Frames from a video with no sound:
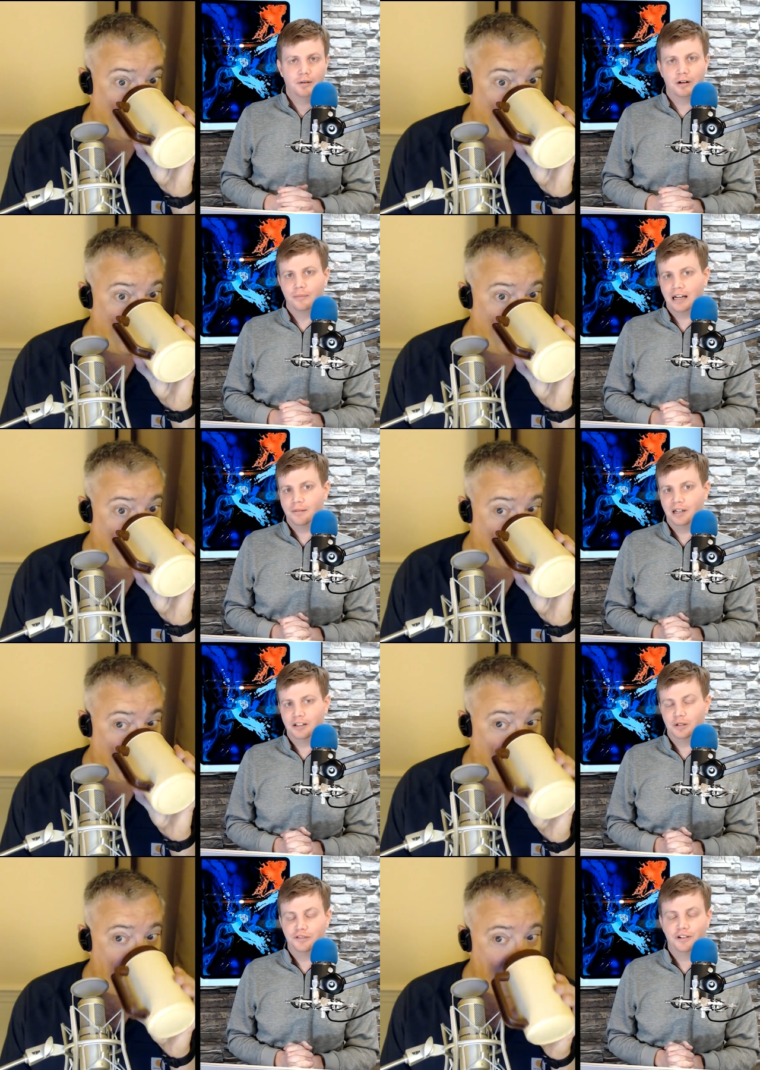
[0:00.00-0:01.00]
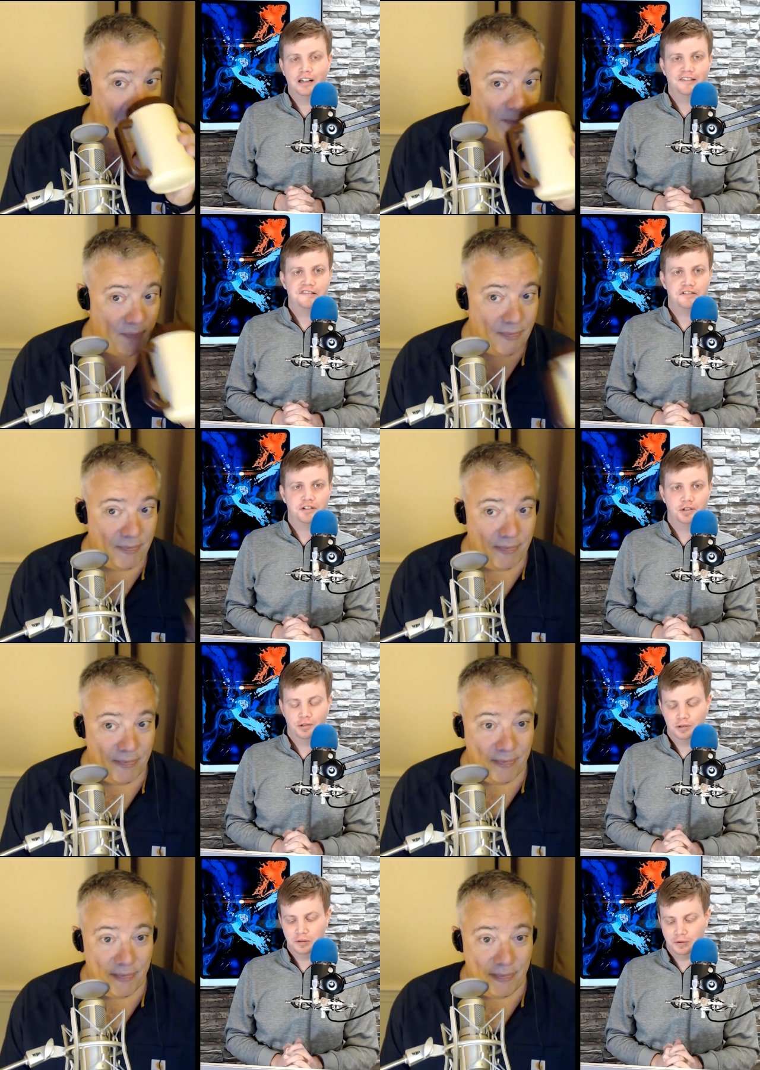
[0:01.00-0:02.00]
Speaker 1: Welcome back, my little friends,
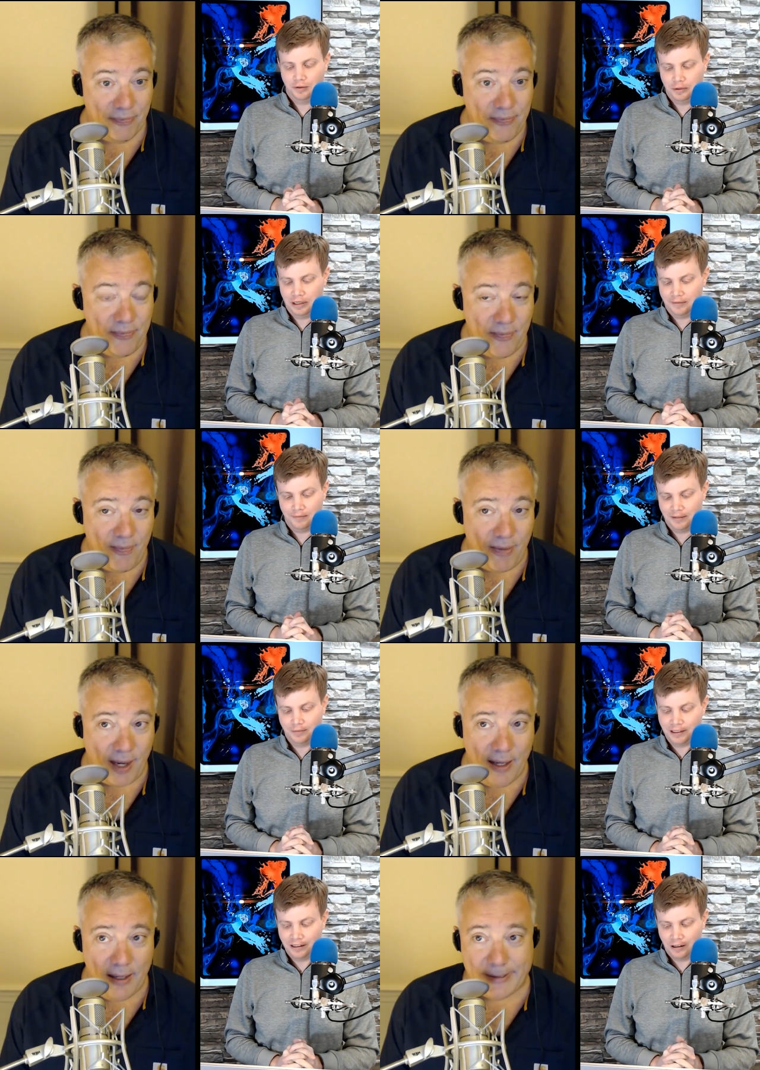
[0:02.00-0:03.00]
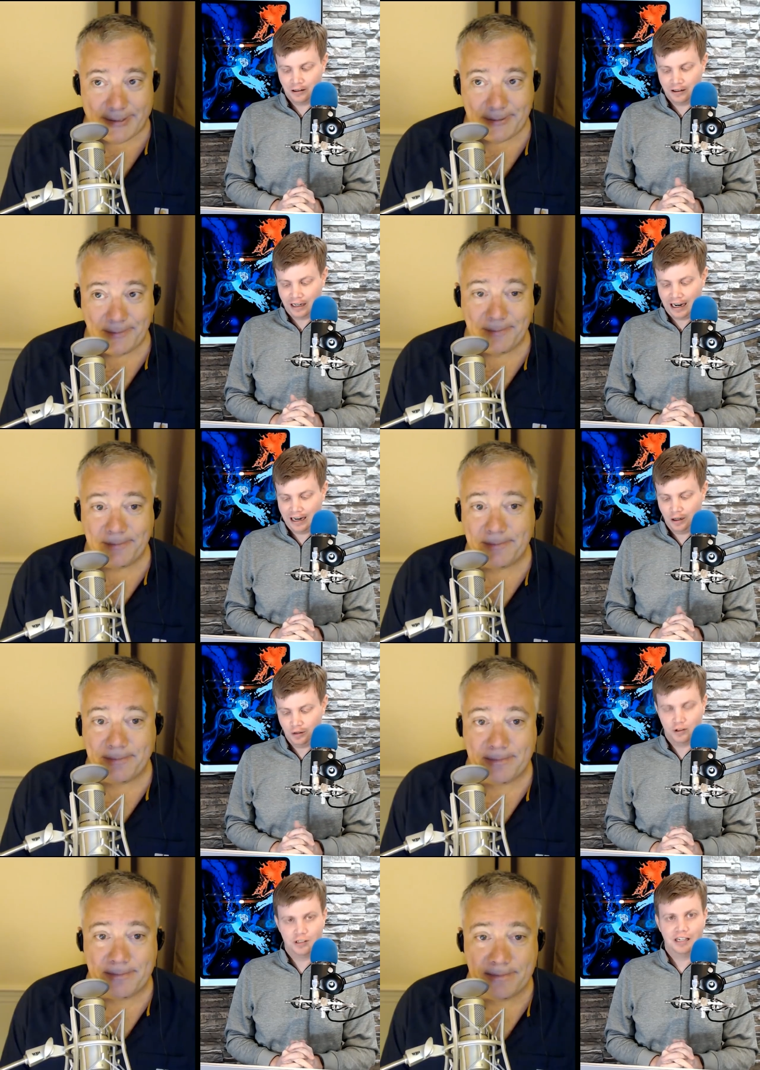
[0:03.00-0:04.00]
to what might be called
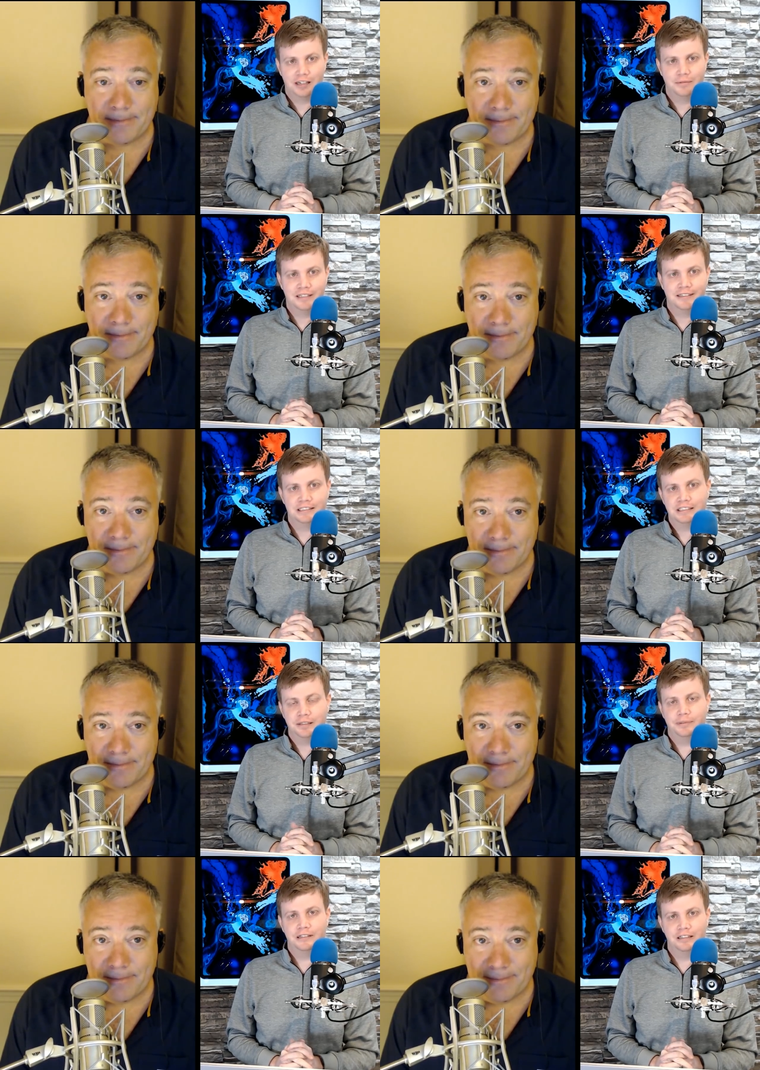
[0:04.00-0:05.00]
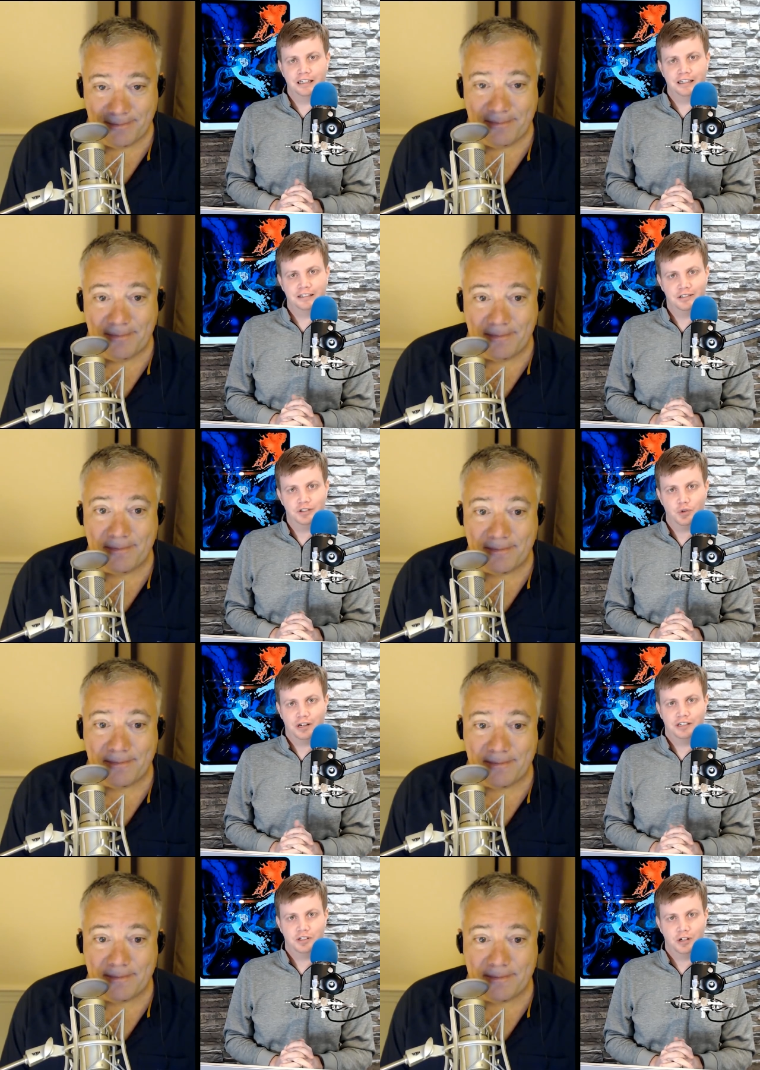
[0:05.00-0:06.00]
hangover day because typically I could
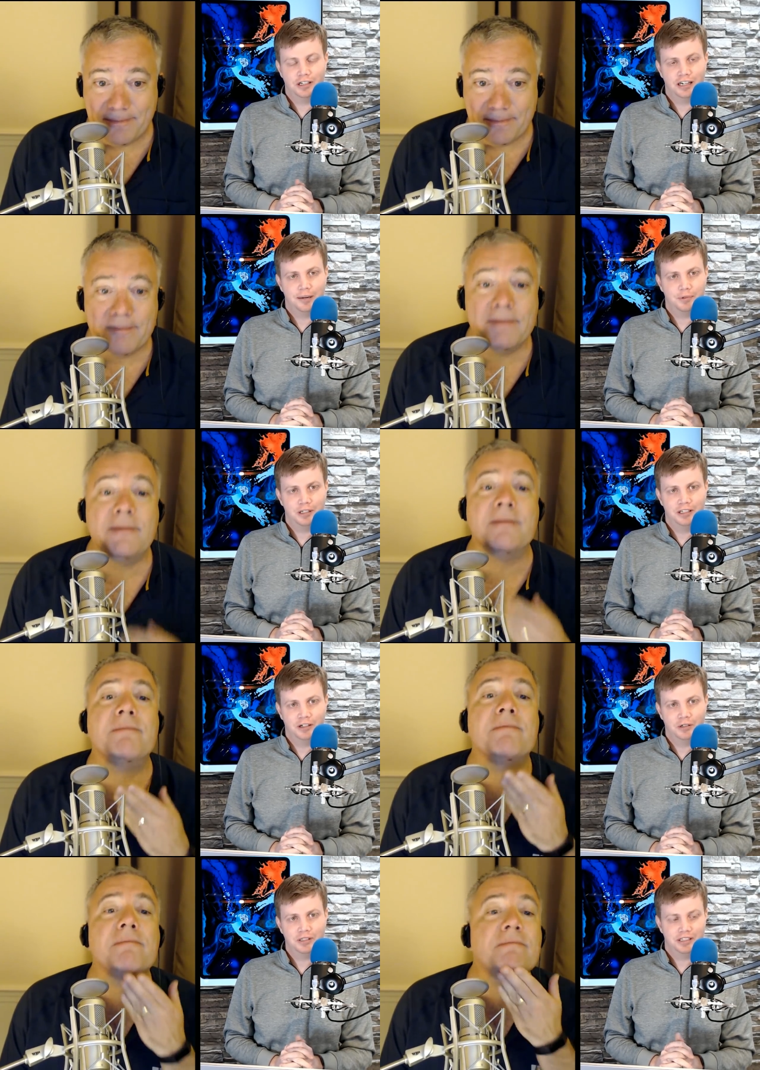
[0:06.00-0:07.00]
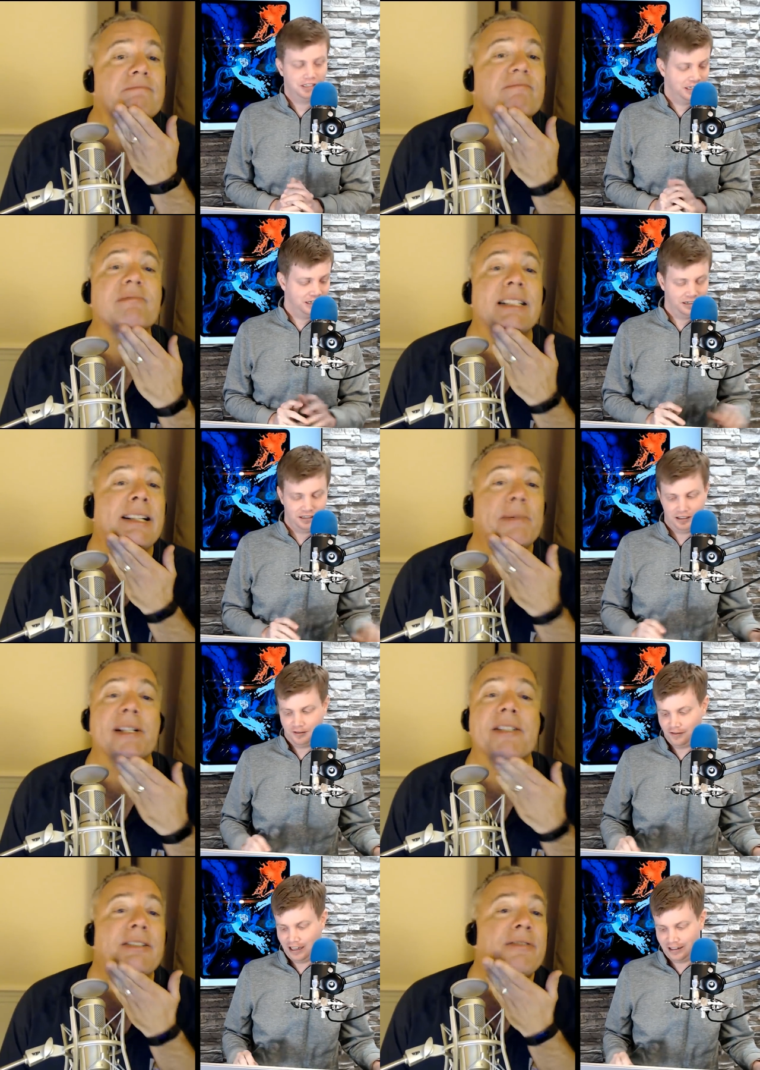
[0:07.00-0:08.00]
drink during an Apple keynote, and uh,
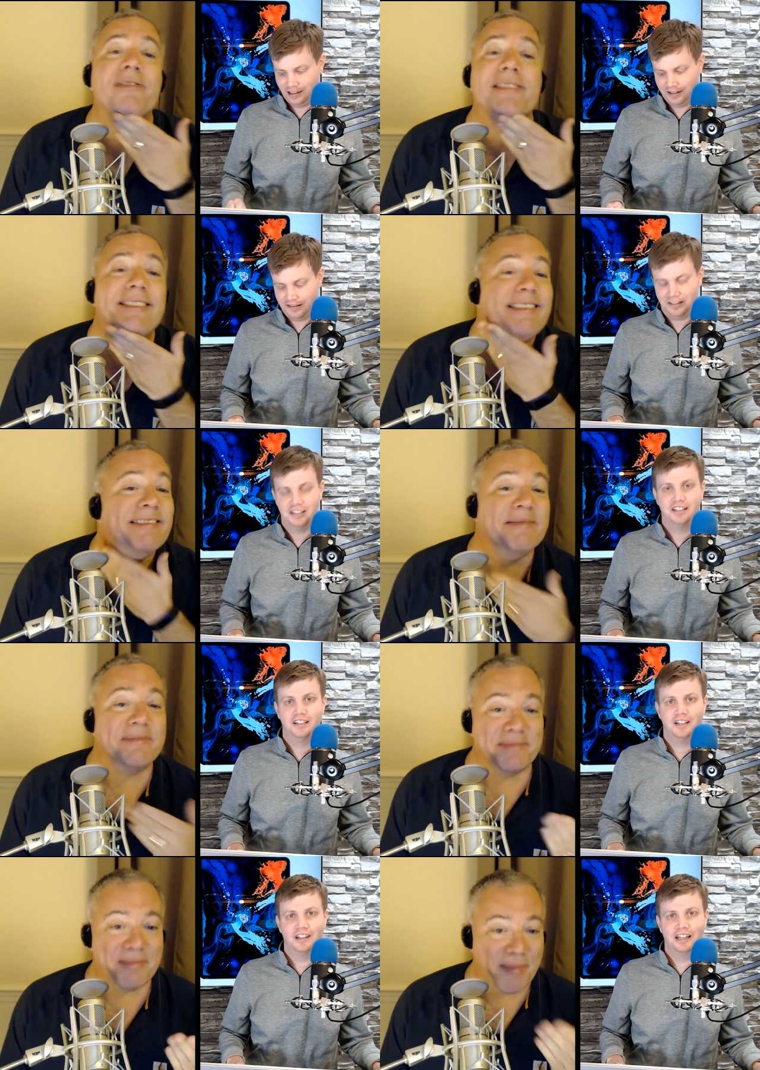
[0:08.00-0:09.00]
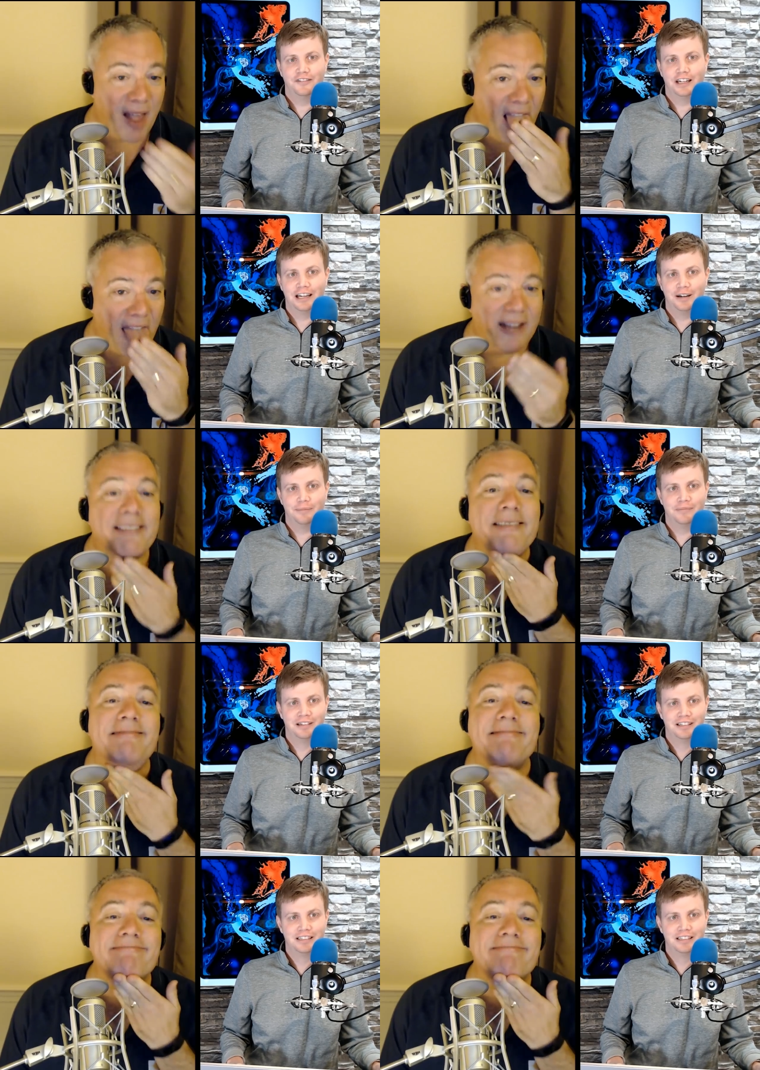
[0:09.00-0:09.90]
the fact that it's 11 a.m.